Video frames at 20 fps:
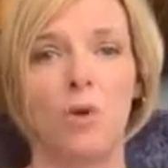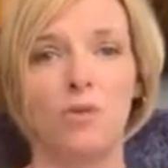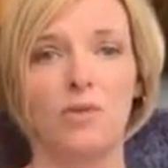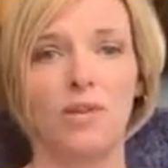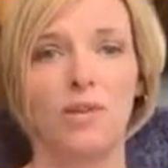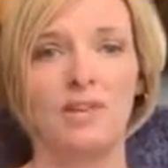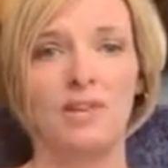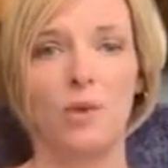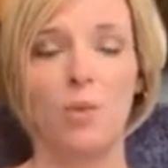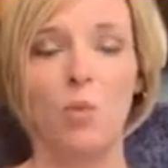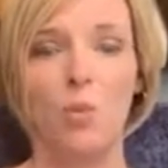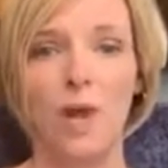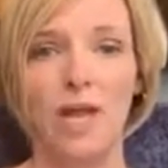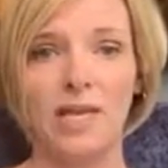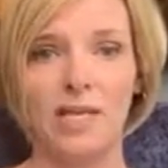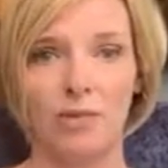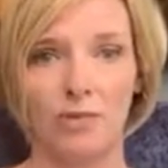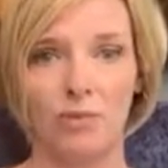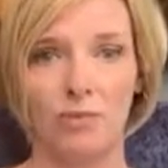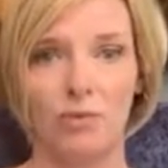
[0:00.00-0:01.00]
or that they
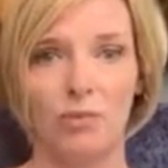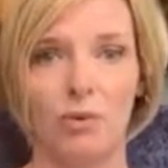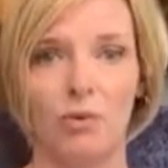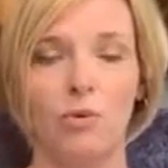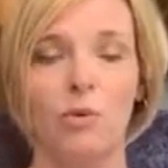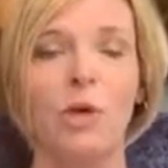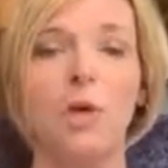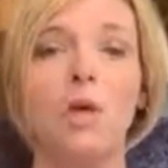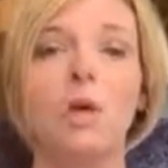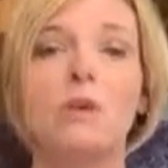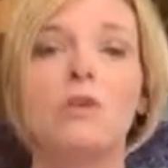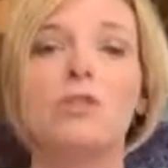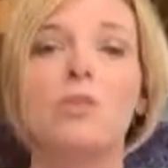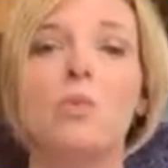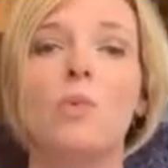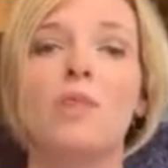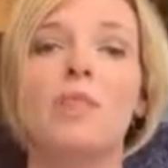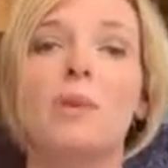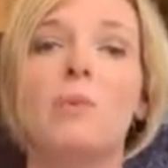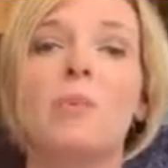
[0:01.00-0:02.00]
went through. So
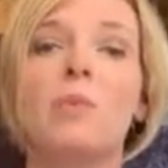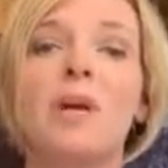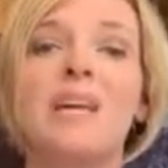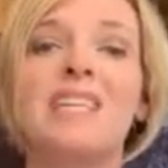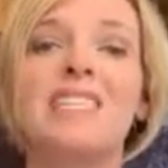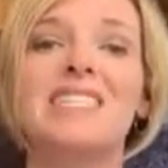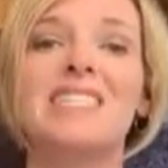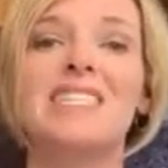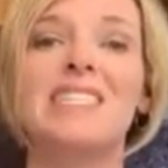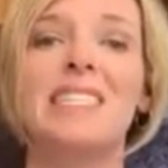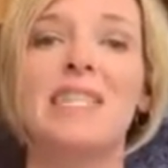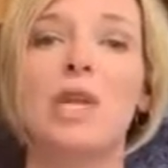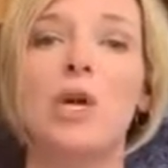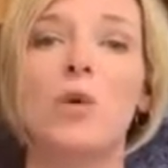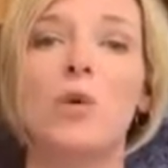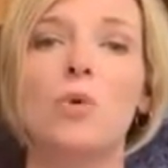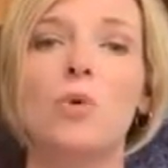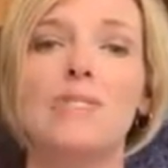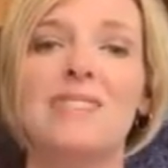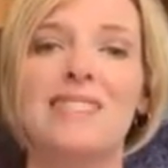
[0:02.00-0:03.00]
when the brain
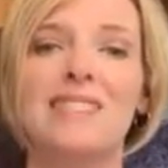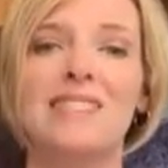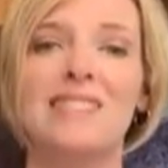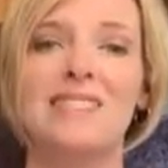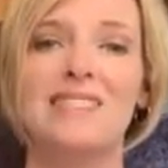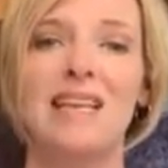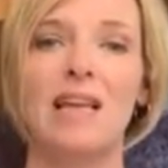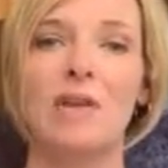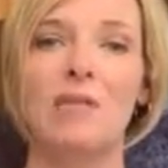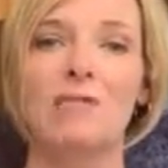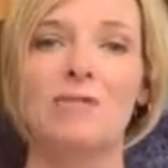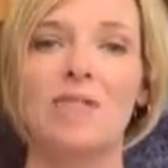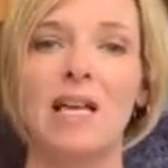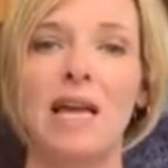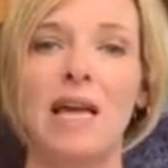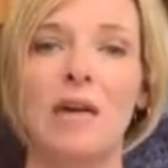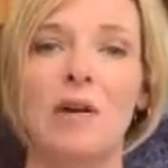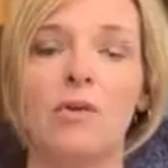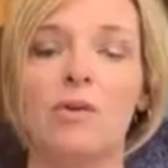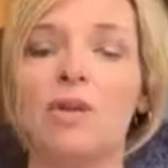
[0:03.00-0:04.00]
slows itself
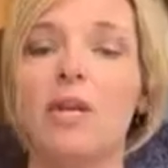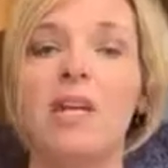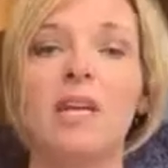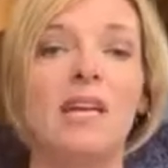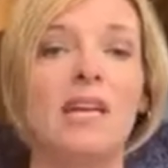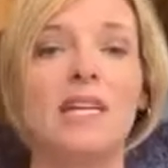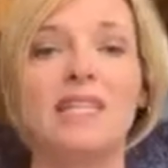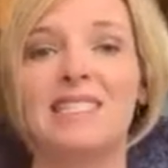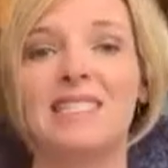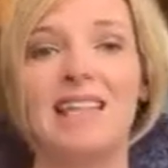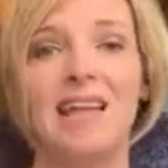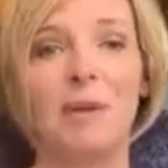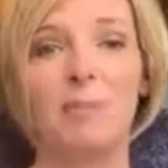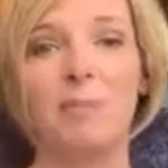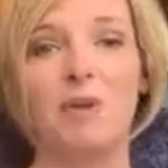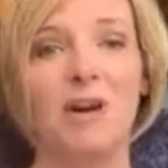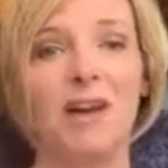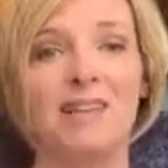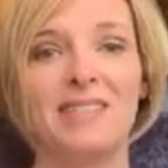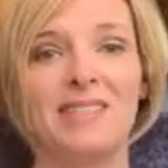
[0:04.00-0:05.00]
down, it's
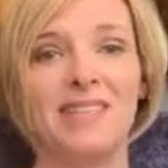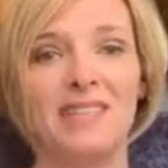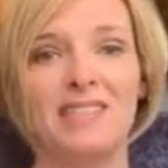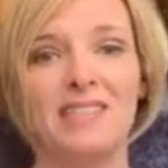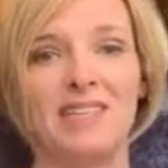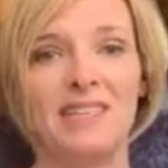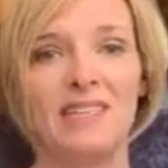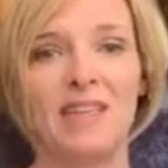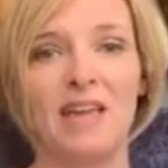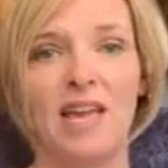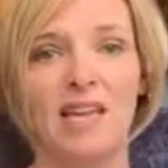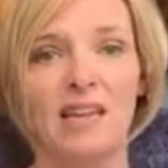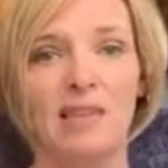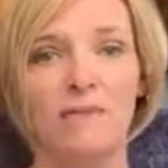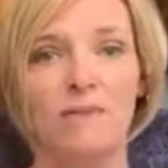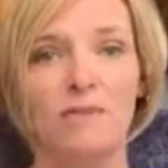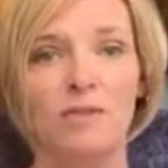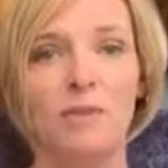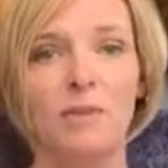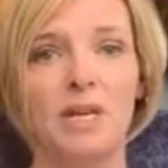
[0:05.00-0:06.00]
not processing that
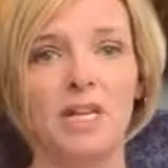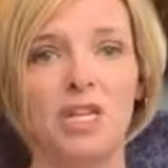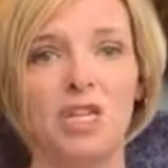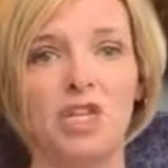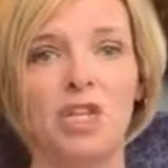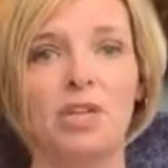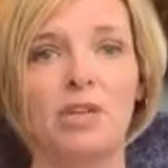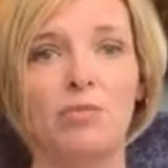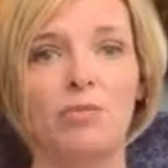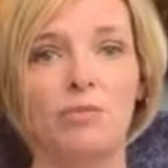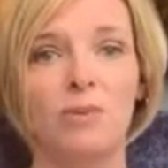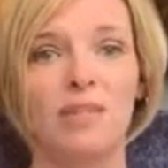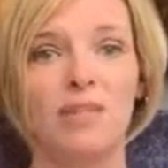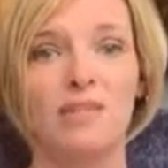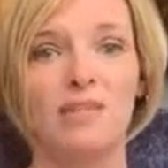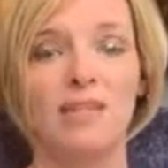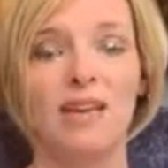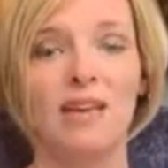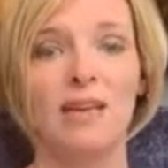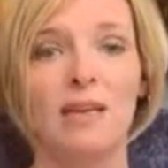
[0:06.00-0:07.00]
information in
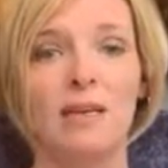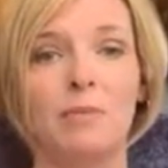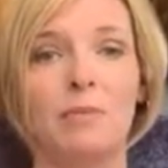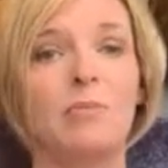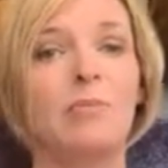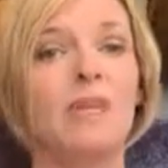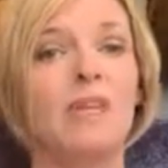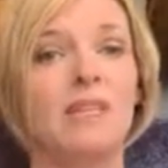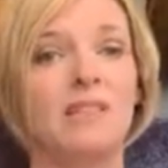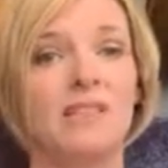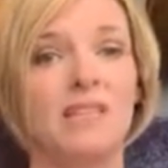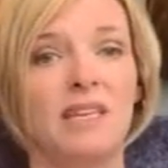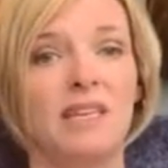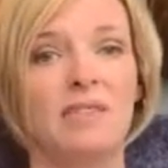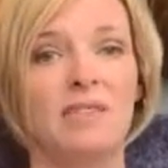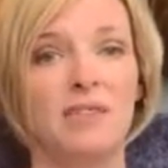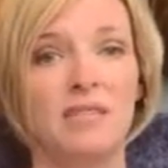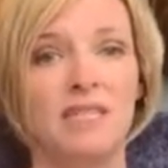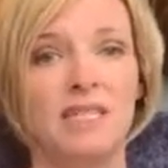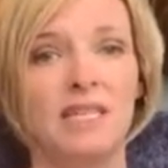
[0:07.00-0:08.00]
real time because
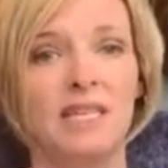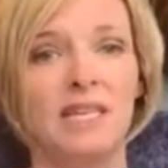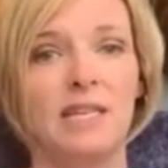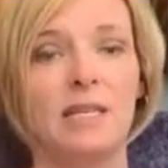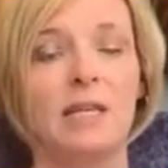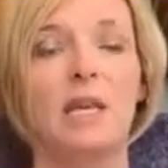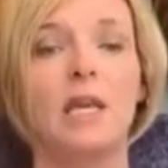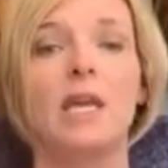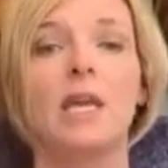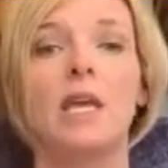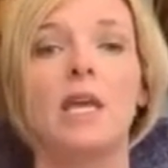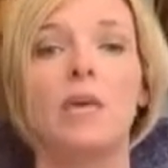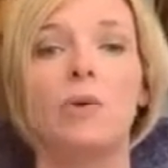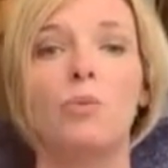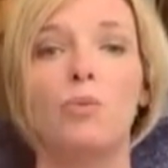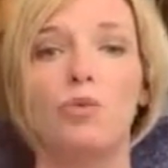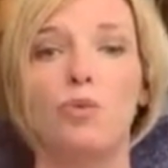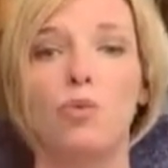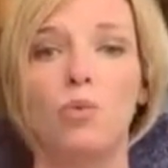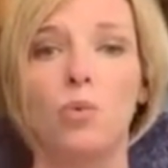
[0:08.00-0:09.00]
if it did,
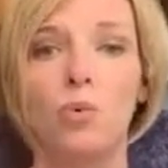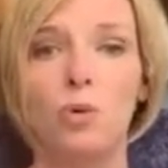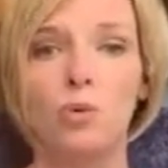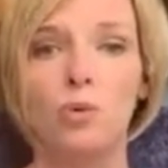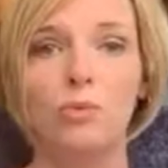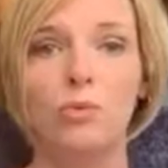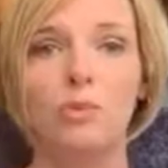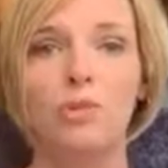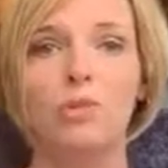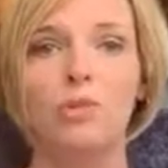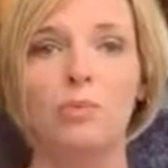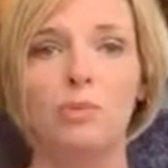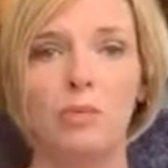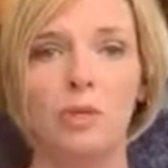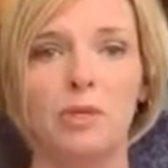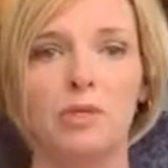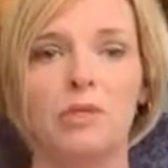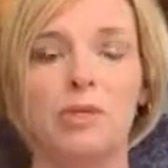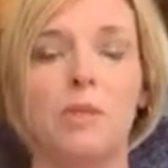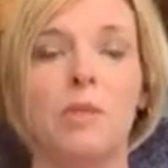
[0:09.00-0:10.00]
it would wound the
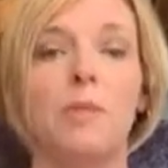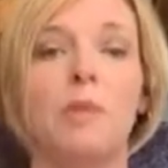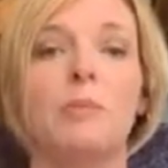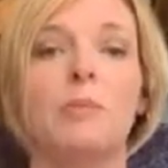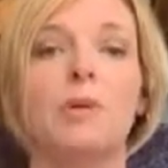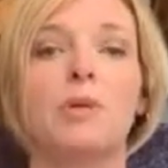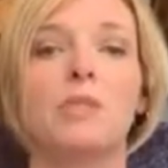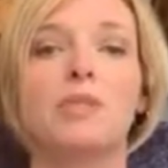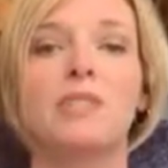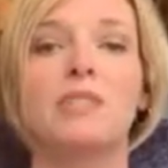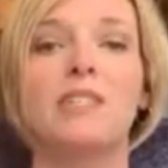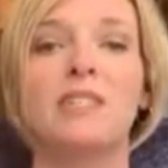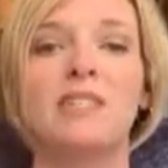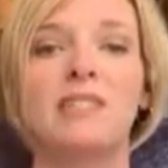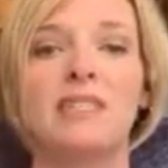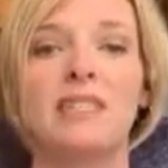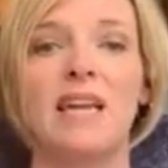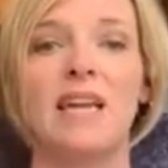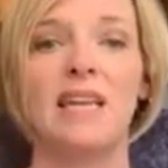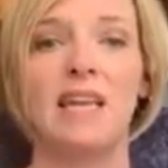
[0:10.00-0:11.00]
person. The person
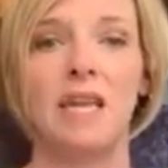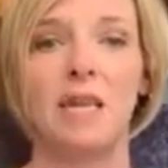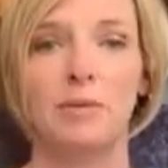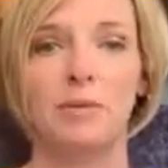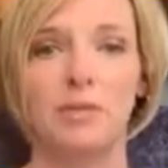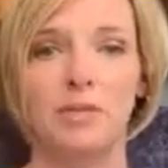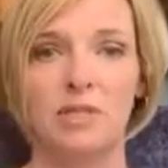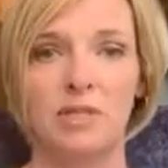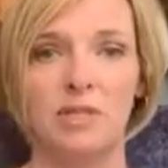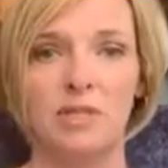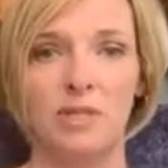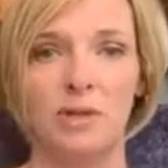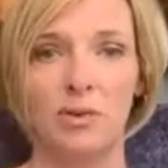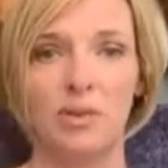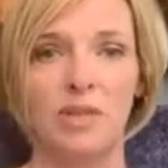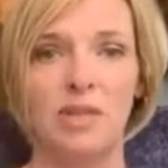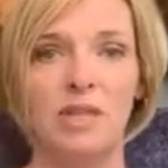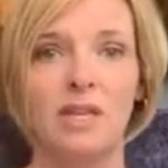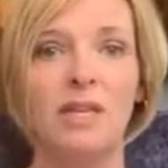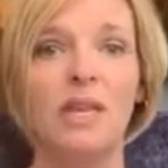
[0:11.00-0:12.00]
is not able to deal
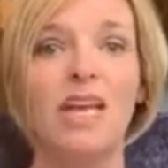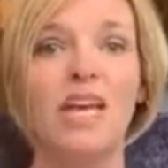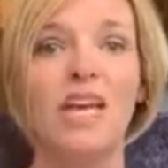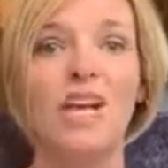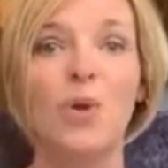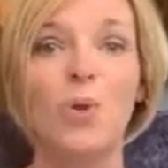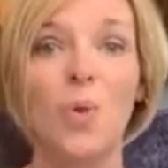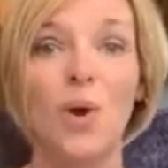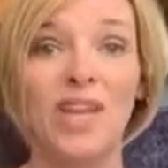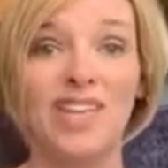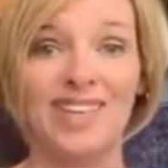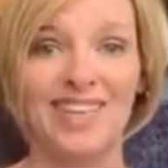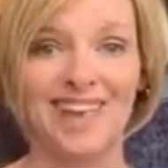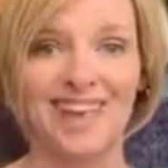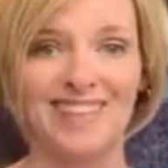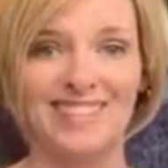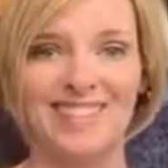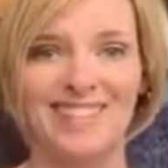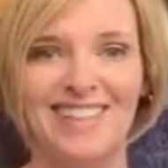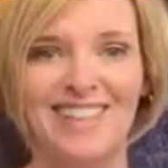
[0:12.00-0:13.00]
with it quite
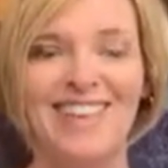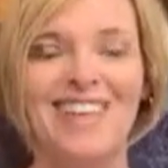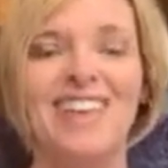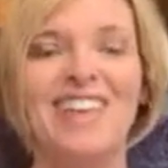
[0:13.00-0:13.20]
yet.